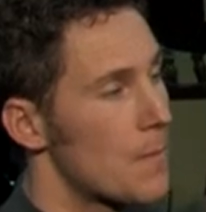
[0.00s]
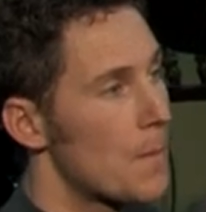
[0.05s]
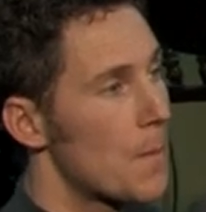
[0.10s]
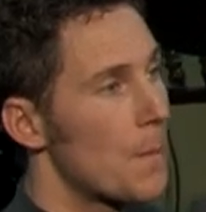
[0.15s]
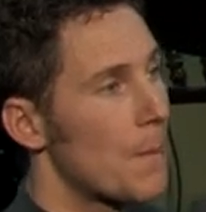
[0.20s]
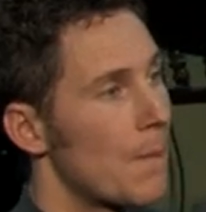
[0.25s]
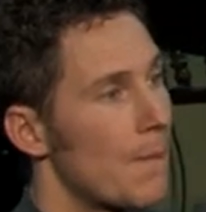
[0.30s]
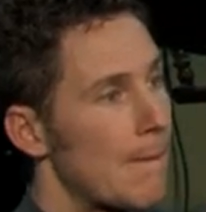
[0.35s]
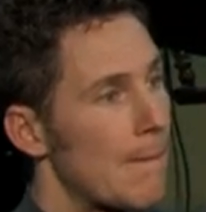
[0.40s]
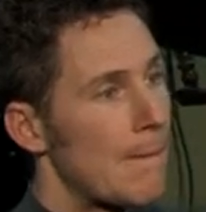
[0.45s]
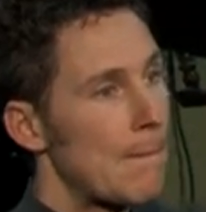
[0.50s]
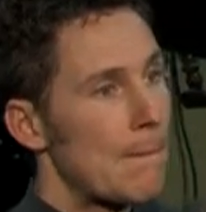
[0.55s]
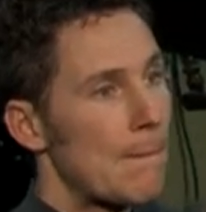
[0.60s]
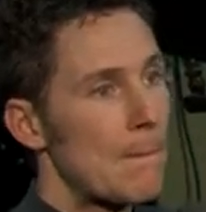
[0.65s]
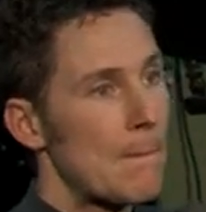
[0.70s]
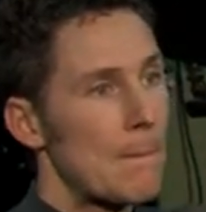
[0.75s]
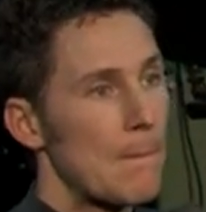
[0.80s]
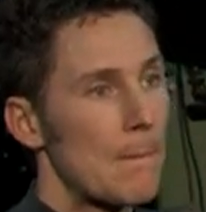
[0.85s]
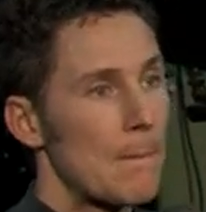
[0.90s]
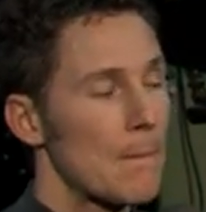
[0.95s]

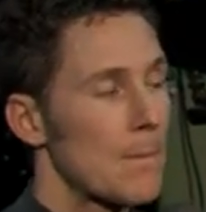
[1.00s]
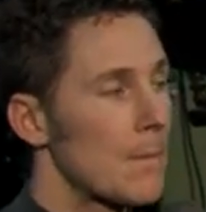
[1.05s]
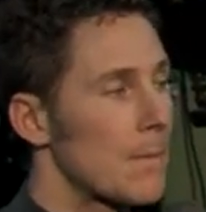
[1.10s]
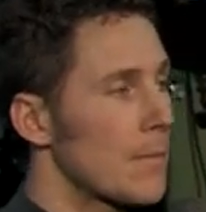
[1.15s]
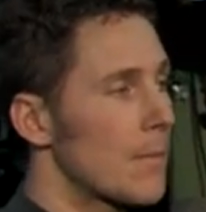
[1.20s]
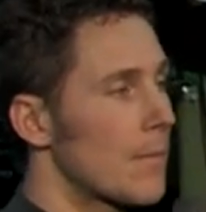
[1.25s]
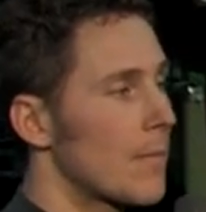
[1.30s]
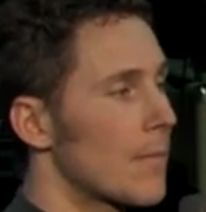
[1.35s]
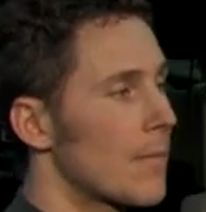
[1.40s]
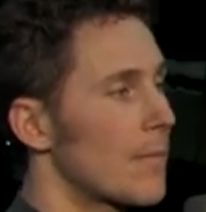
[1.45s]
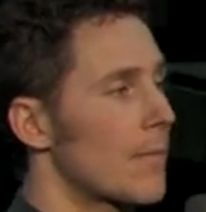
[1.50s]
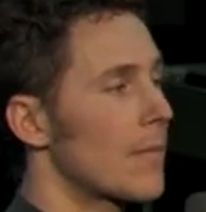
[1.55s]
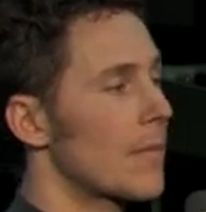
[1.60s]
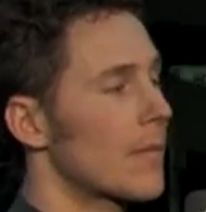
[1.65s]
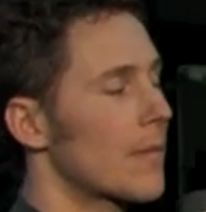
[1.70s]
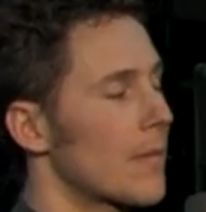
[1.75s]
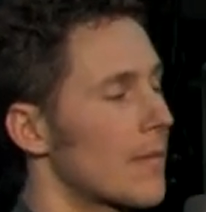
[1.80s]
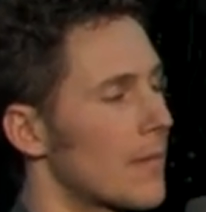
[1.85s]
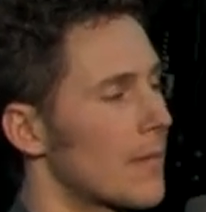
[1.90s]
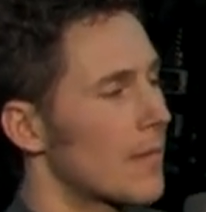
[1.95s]

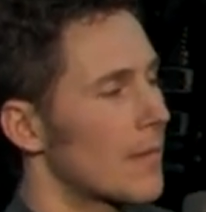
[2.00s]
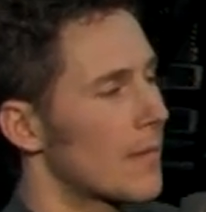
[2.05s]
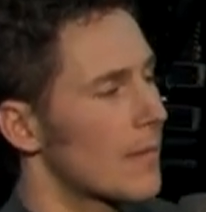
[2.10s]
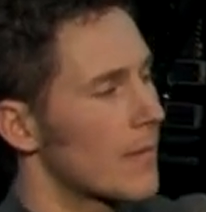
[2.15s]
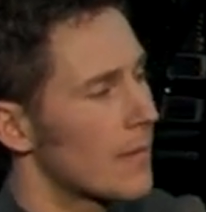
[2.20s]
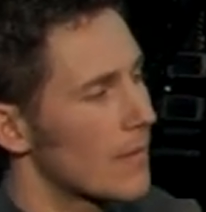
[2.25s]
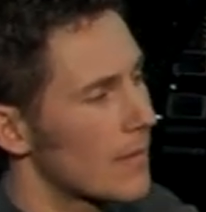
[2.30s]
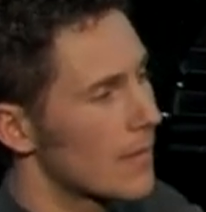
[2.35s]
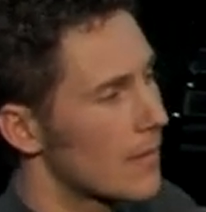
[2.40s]
The person shown says nothing.